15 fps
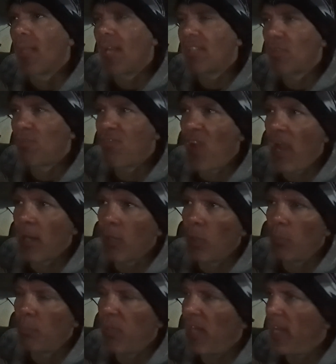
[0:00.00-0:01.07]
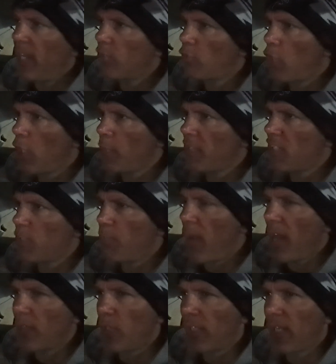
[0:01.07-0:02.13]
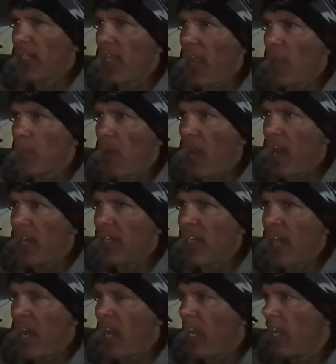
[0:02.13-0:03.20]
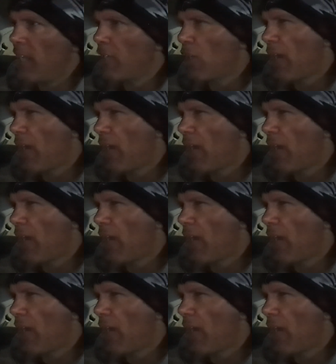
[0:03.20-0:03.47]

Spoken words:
That's the final play-in tournament spot. They're like a game behind 9.